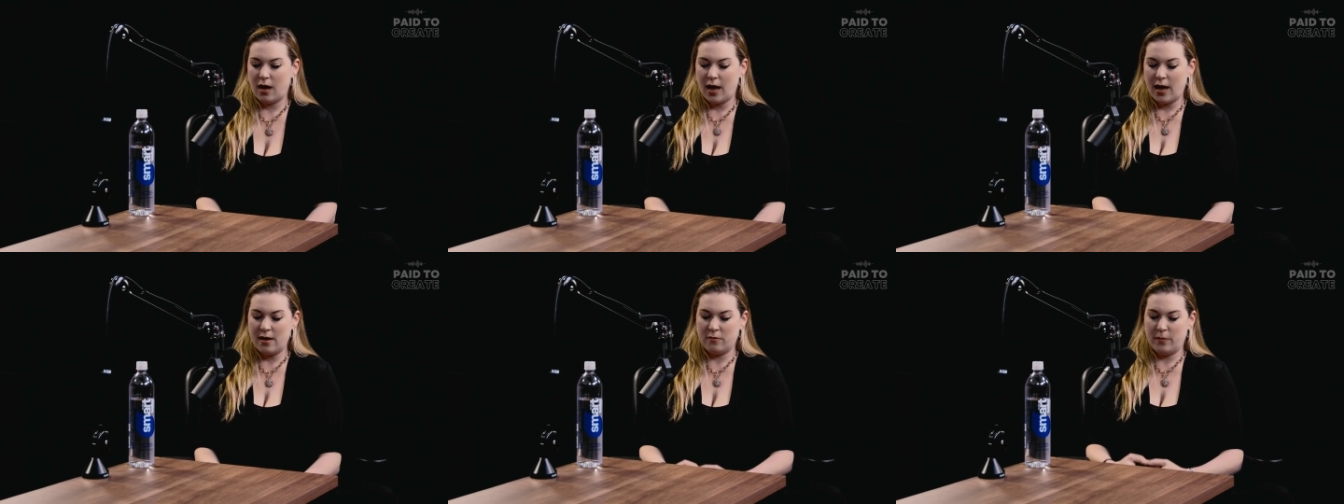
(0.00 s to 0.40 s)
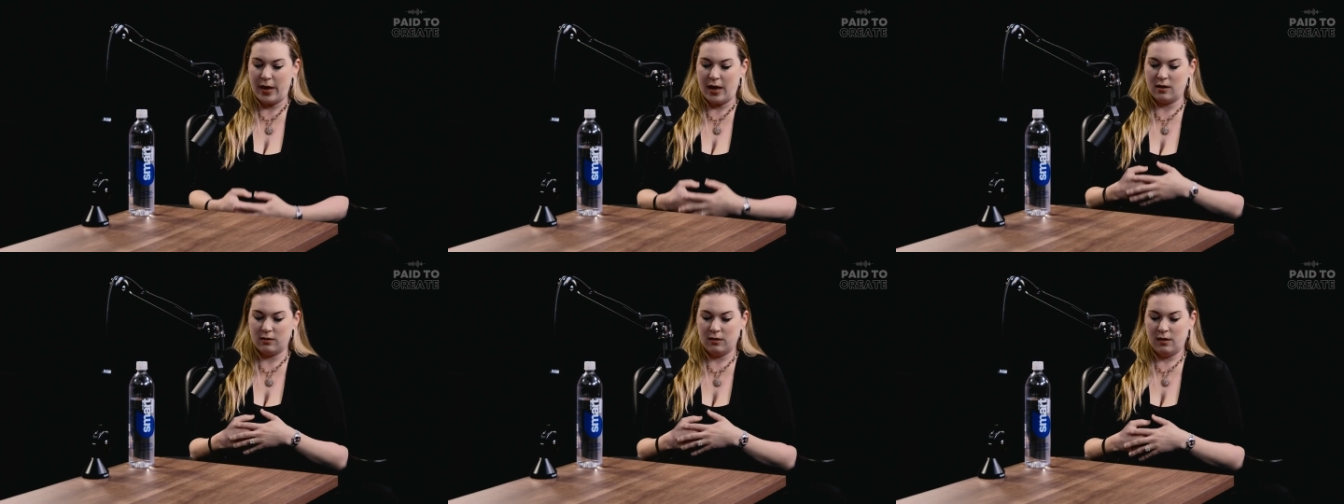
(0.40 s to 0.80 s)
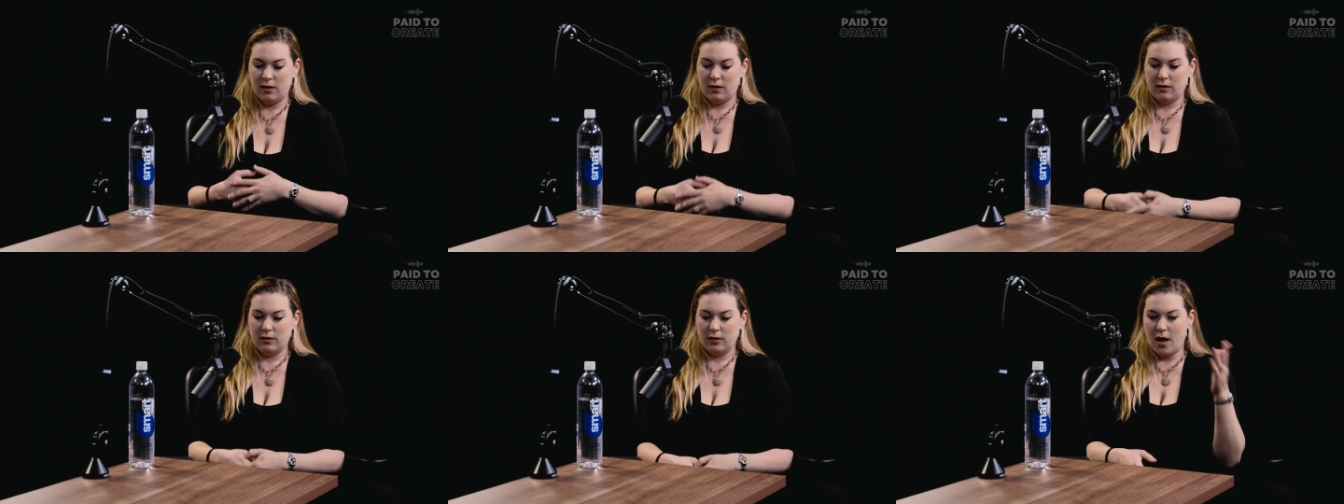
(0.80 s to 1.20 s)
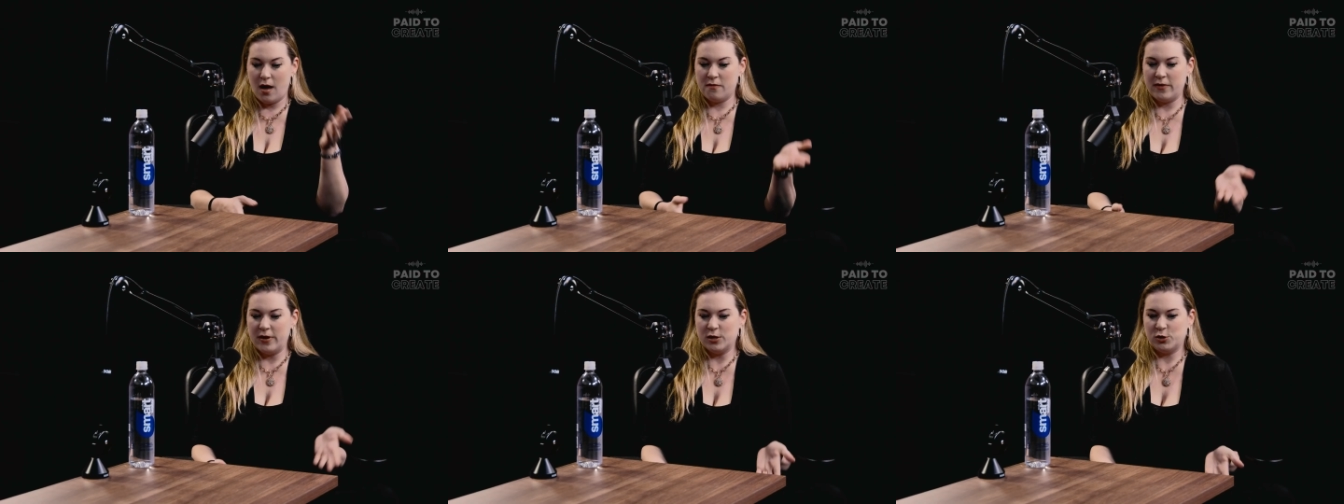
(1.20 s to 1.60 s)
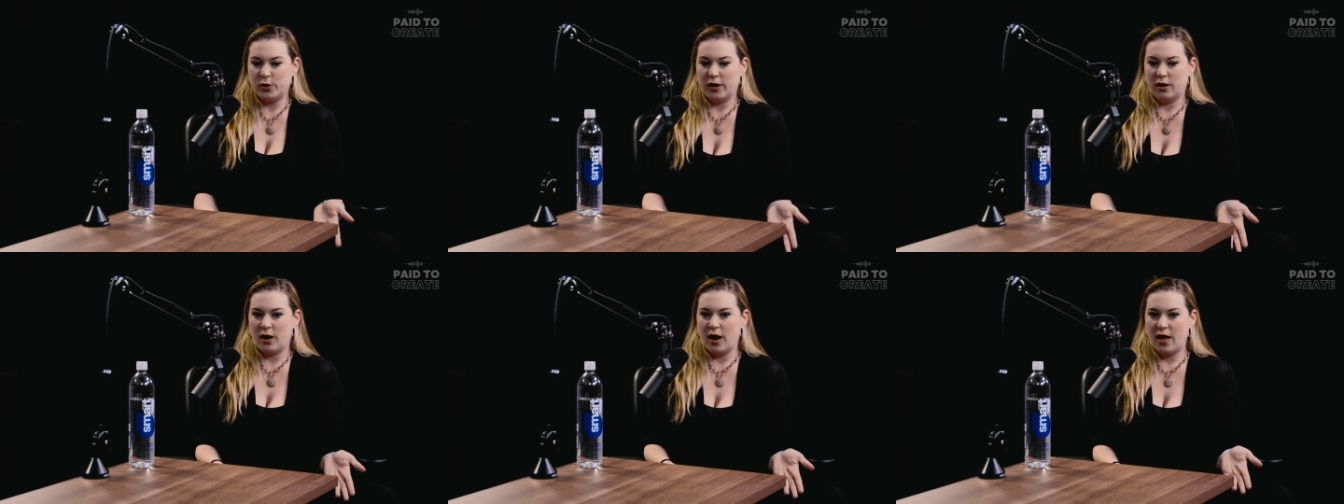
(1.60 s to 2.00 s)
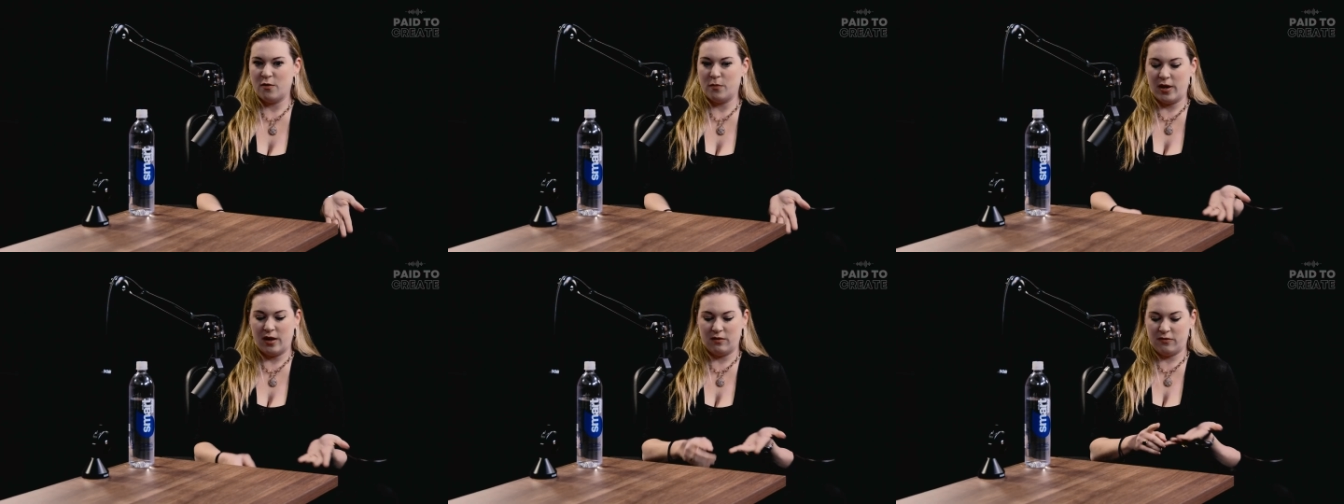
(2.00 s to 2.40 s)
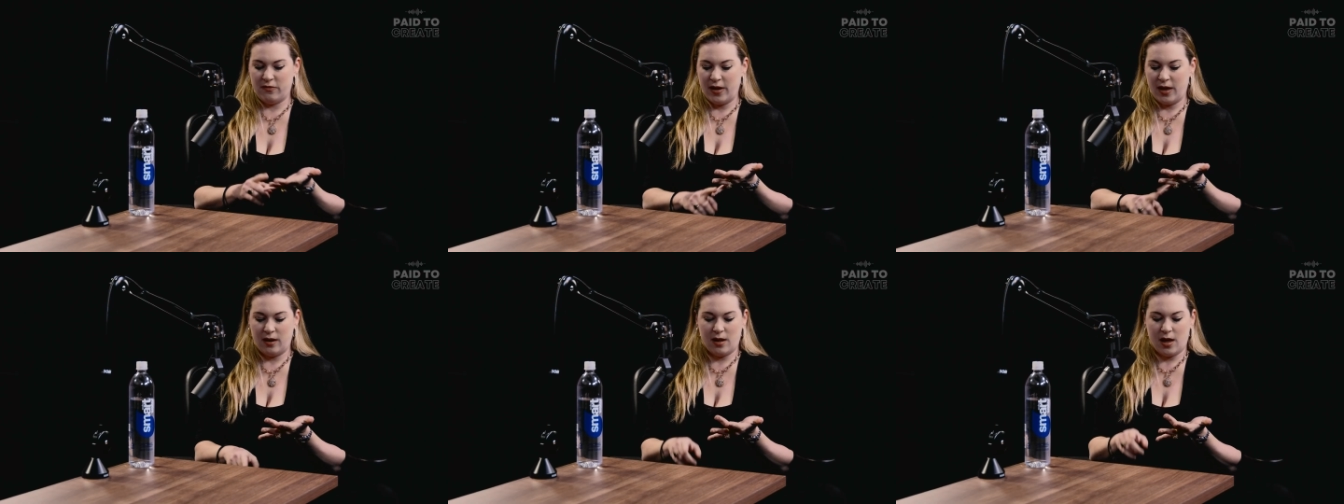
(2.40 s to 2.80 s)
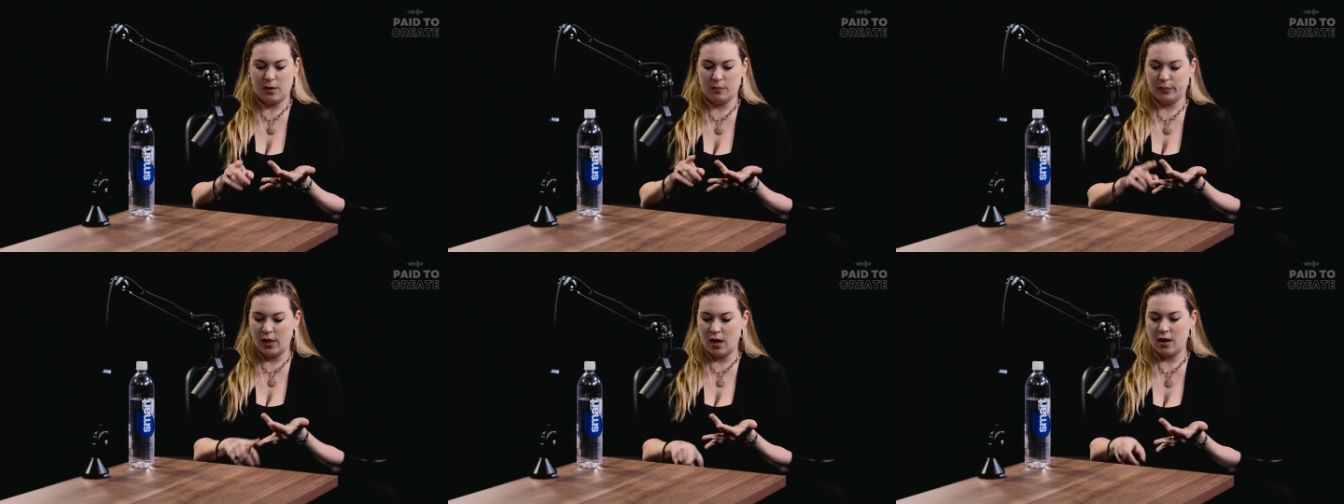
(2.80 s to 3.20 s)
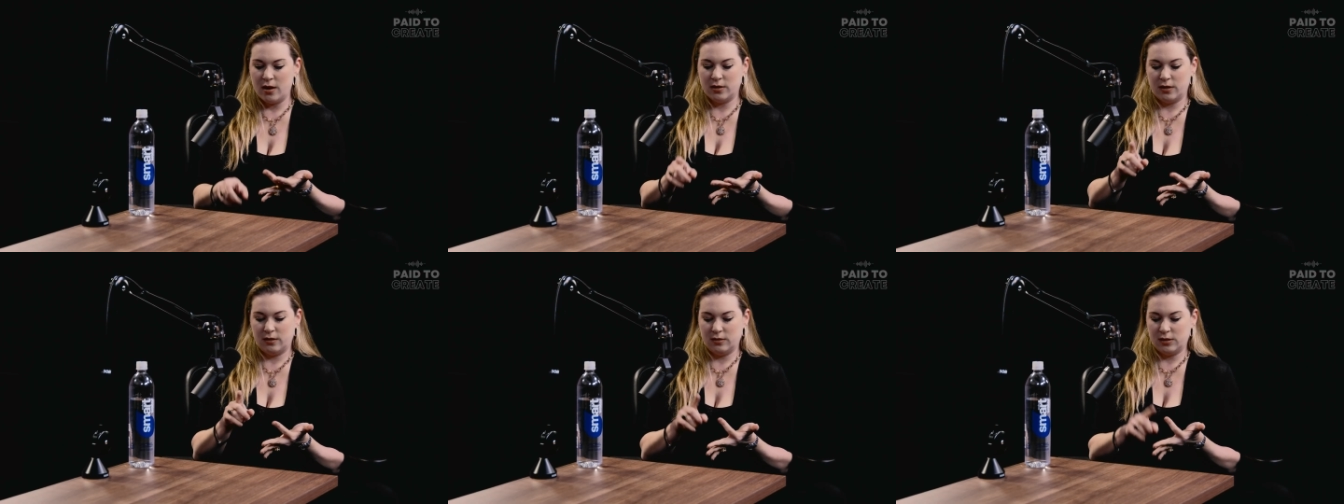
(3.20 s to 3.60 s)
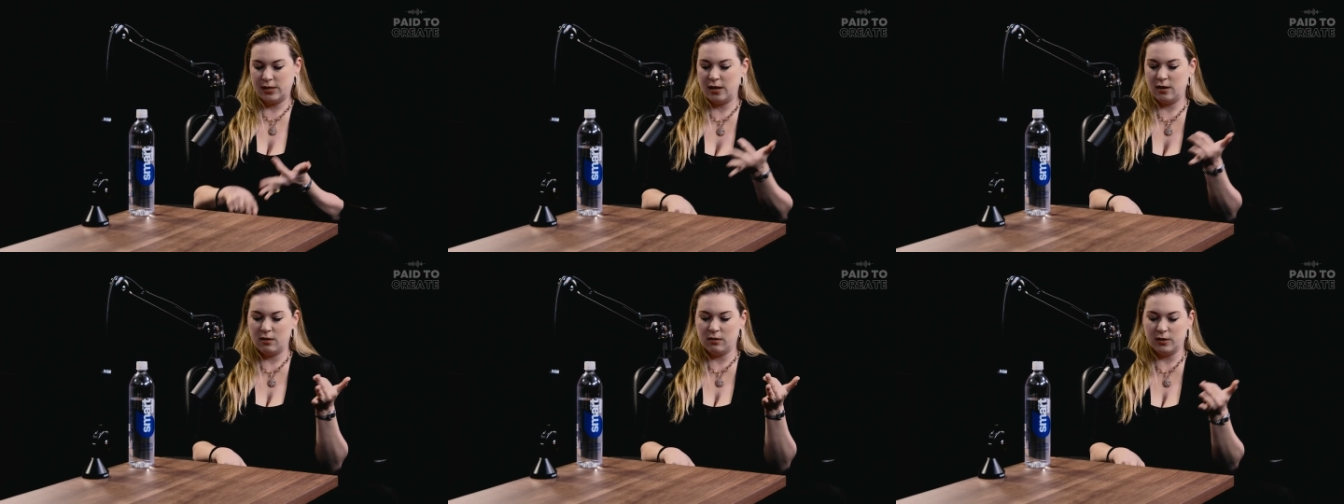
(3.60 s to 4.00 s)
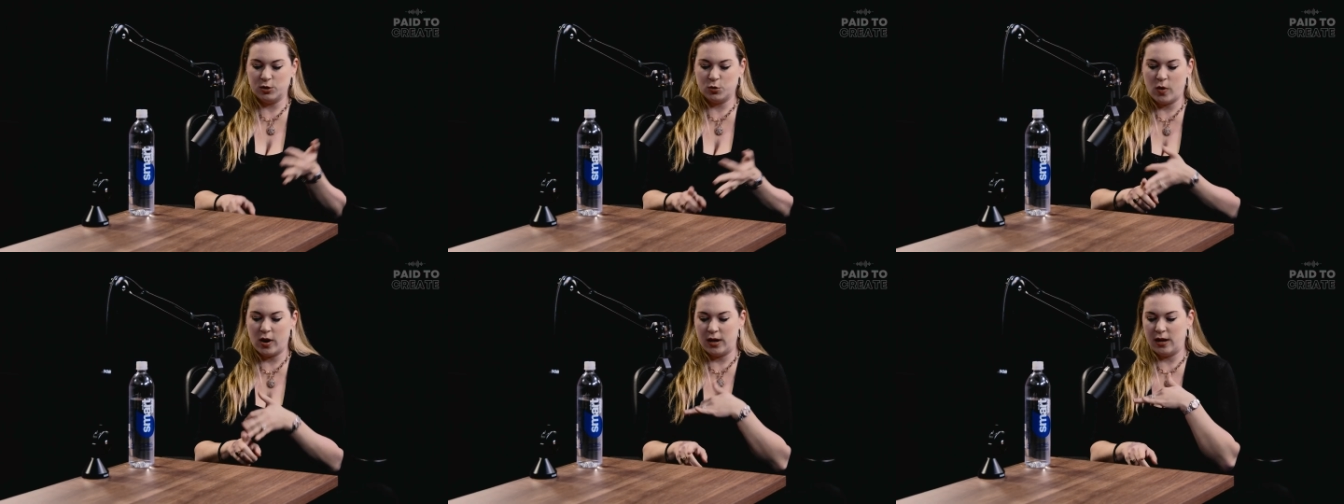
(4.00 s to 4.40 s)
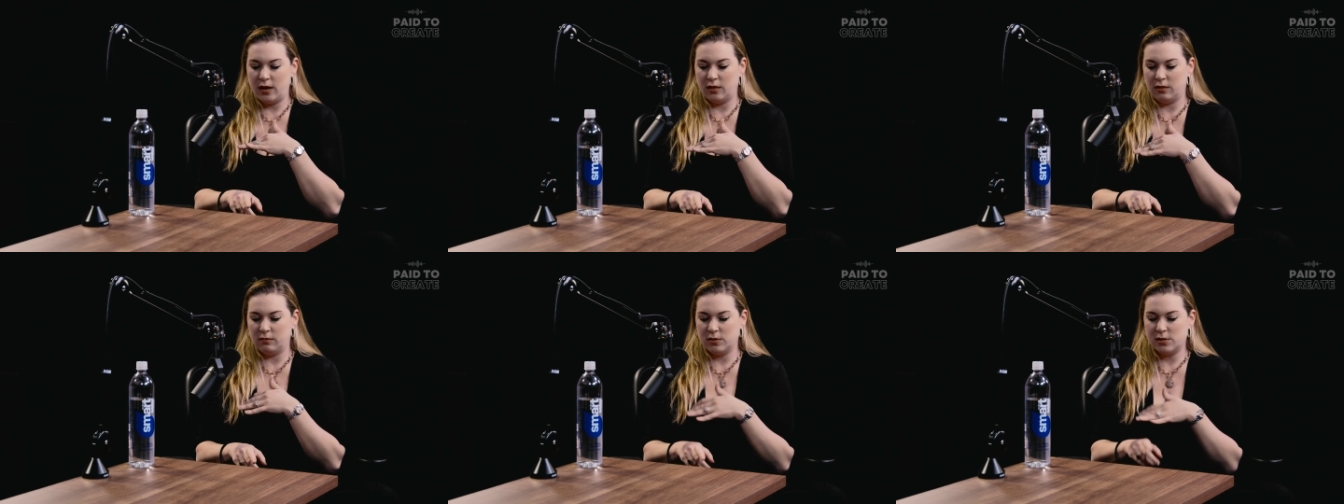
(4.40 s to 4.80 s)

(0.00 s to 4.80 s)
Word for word: i have been a fitness trainer i have been fit and blonde and single and 20 in